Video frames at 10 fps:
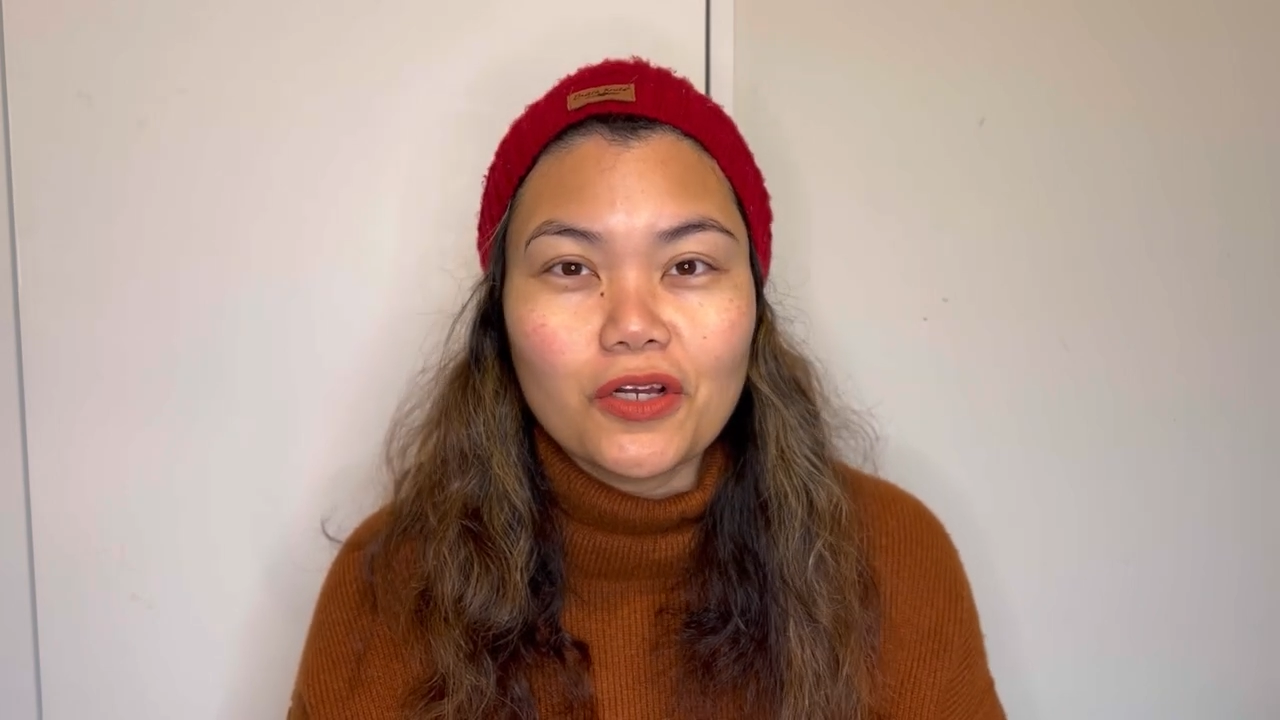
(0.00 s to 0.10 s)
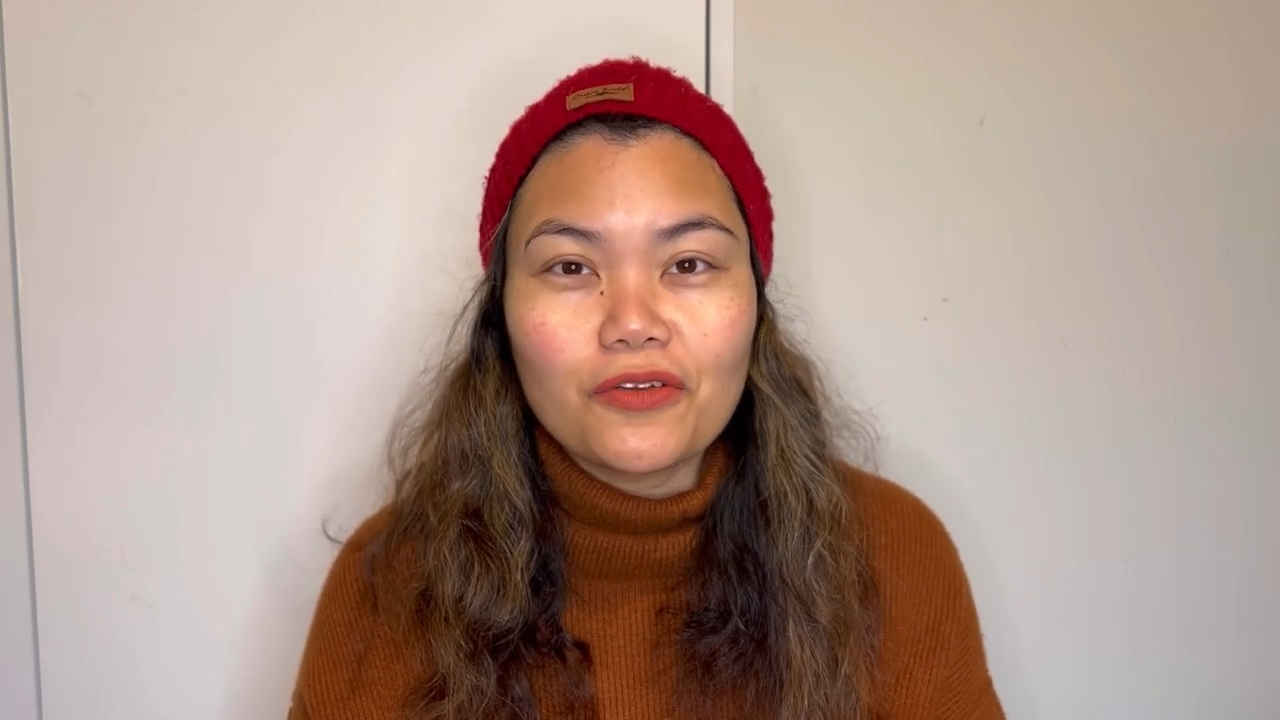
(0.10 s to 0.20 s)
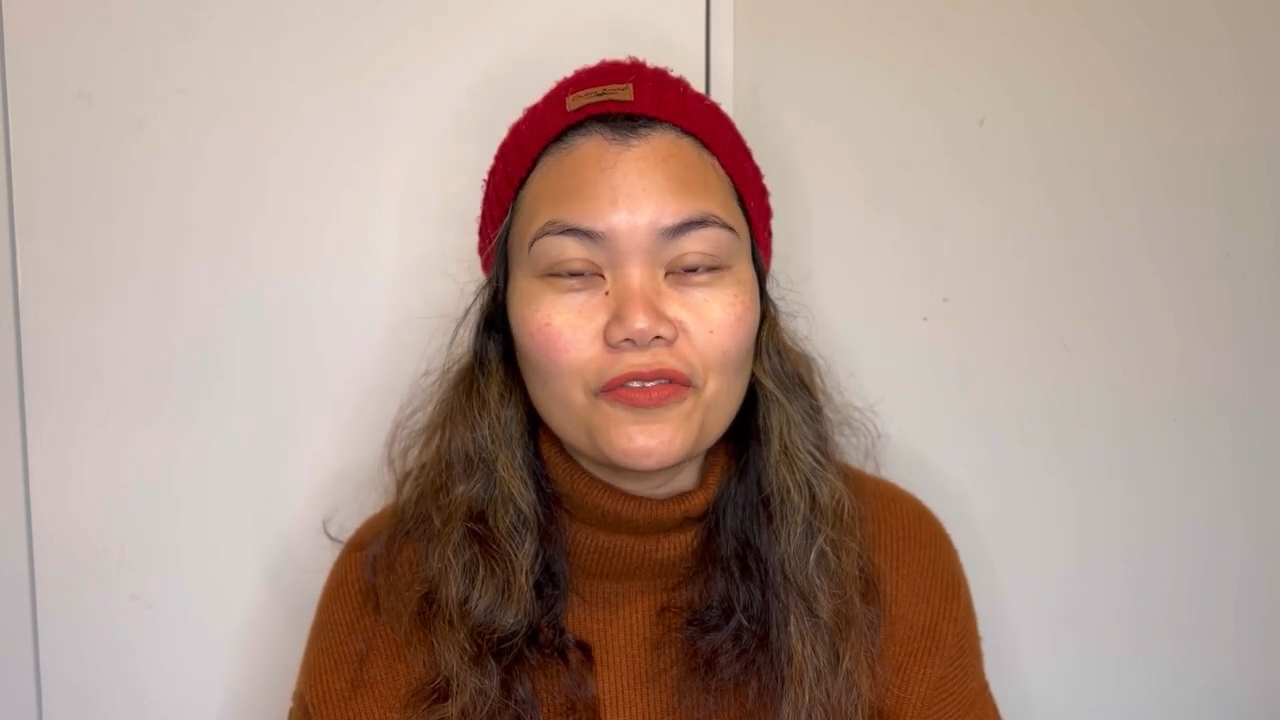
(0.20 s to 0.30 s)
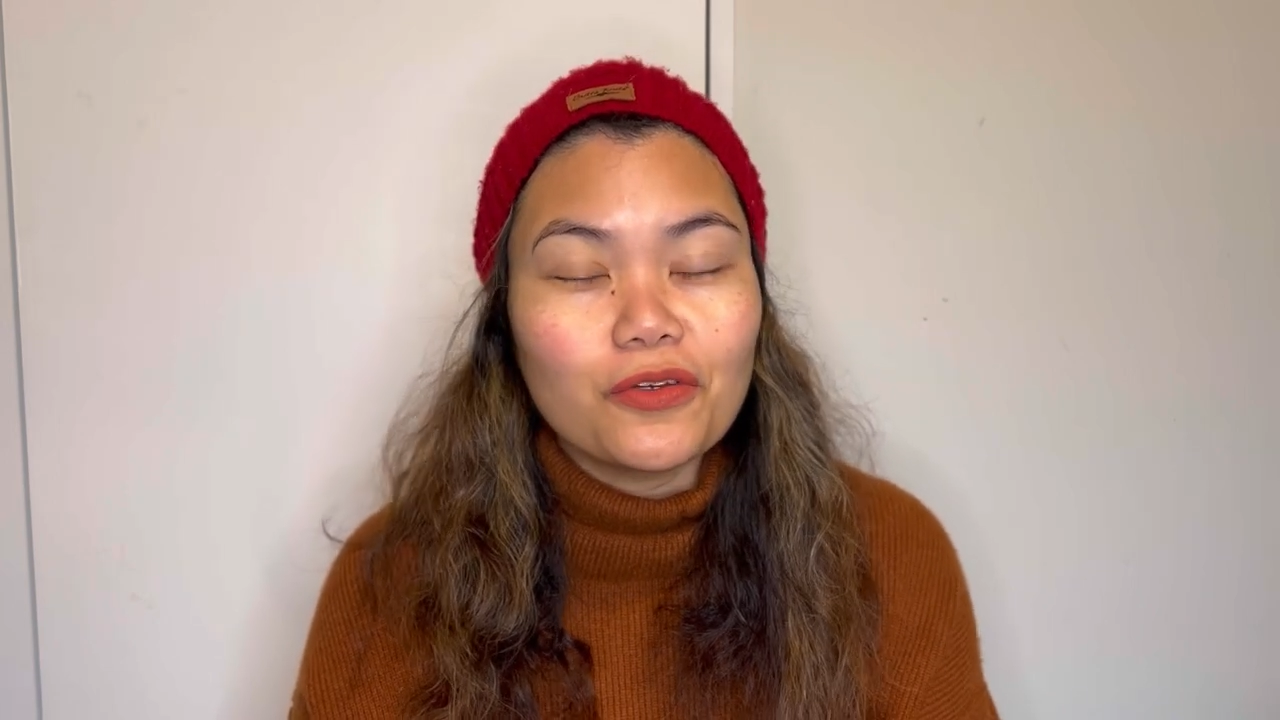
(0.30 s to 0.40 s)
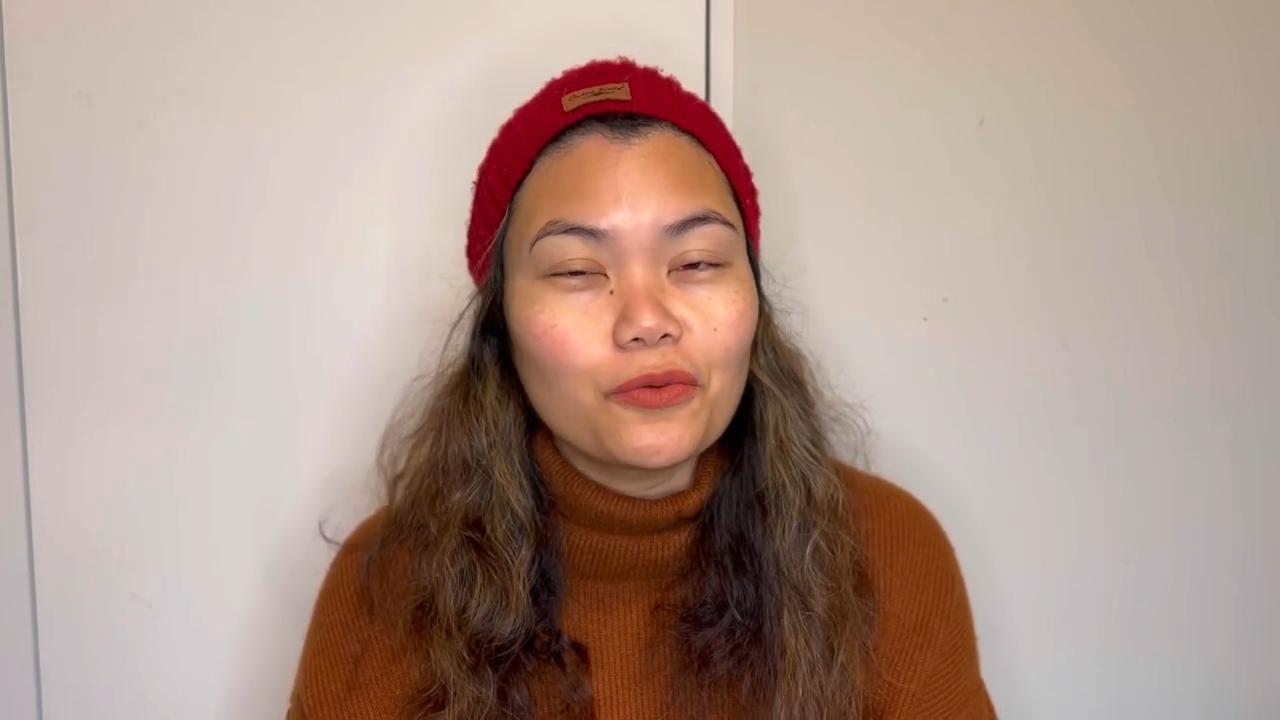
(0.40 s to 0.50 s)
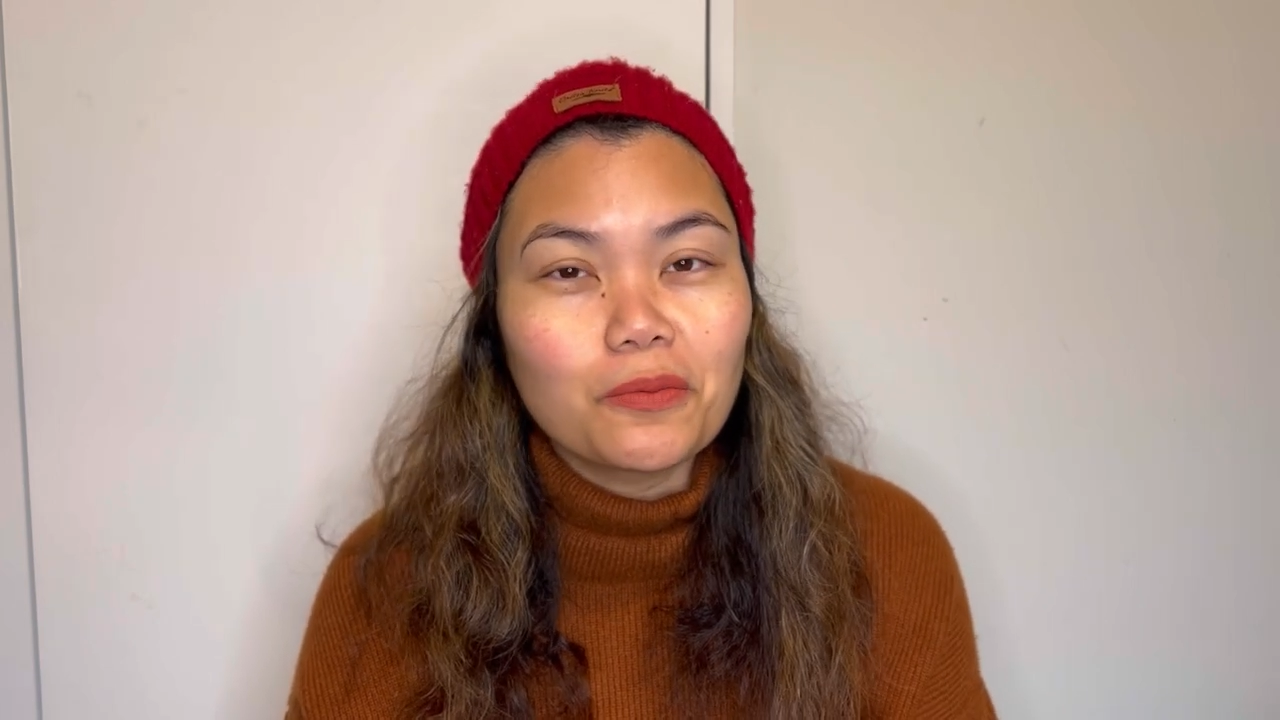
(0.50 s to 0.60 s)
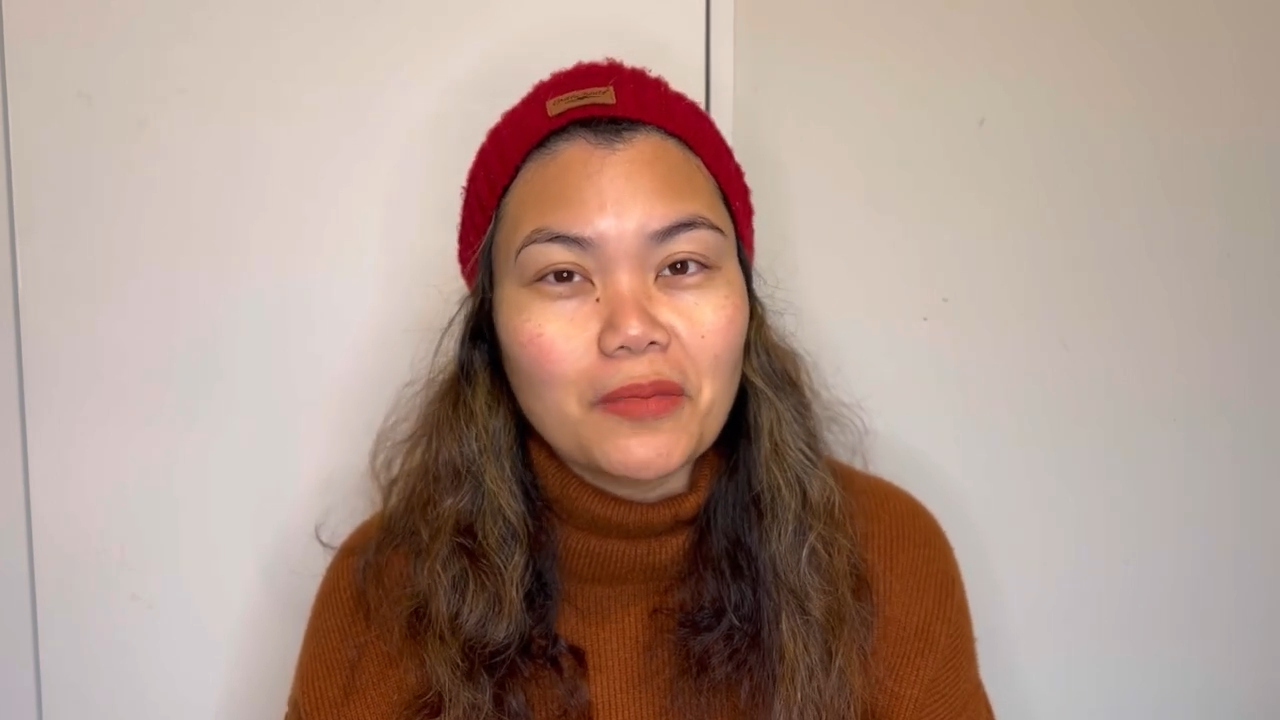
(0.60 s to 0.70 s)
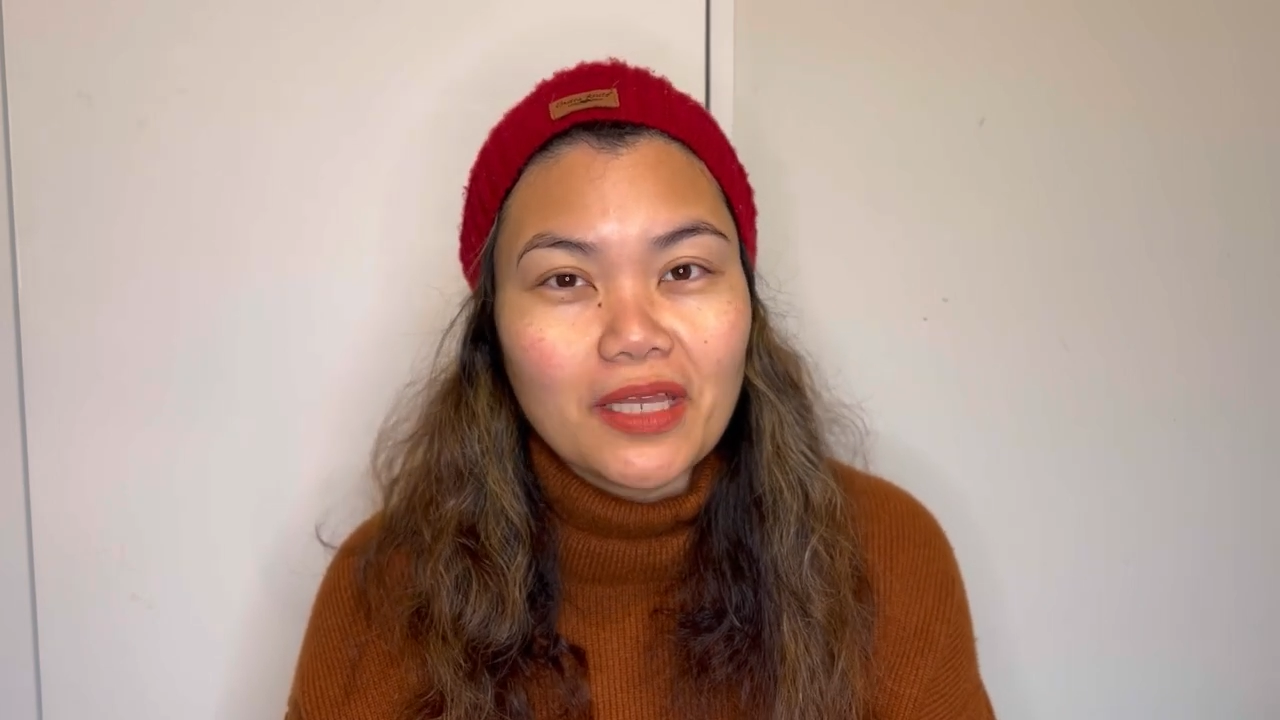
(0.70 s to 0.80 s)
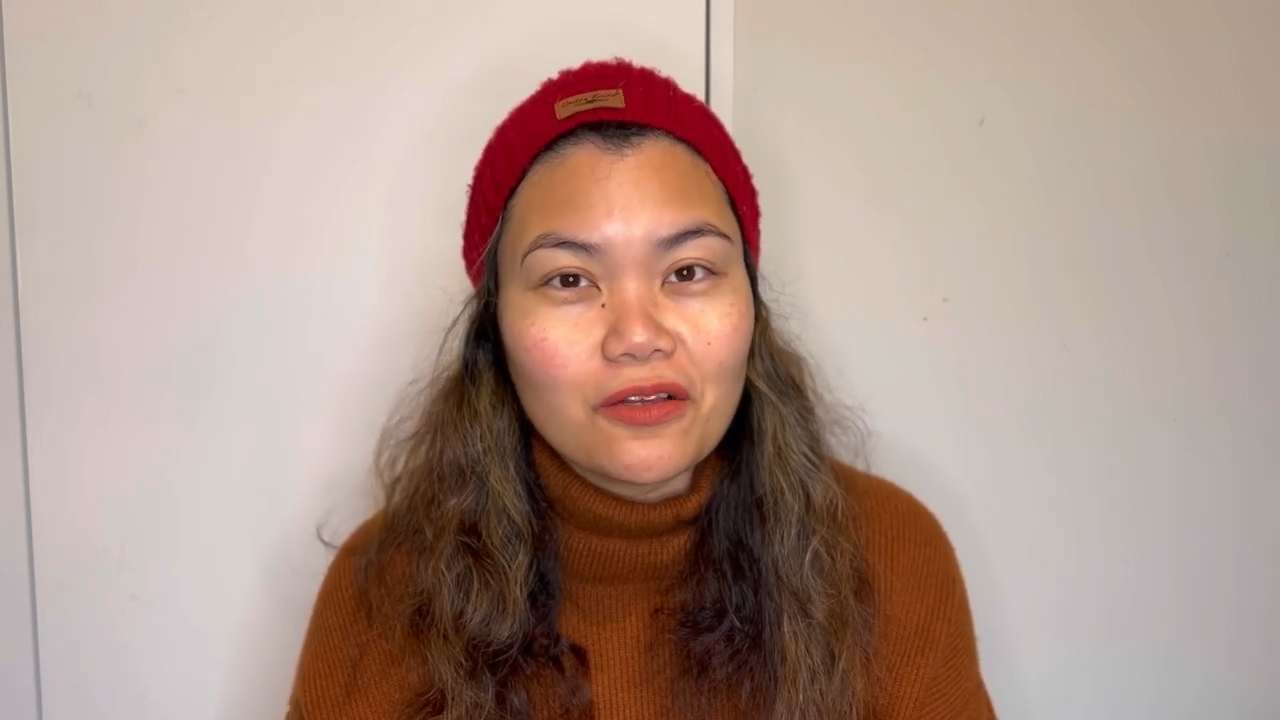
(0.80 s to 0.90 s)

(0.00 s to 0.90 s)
if you will make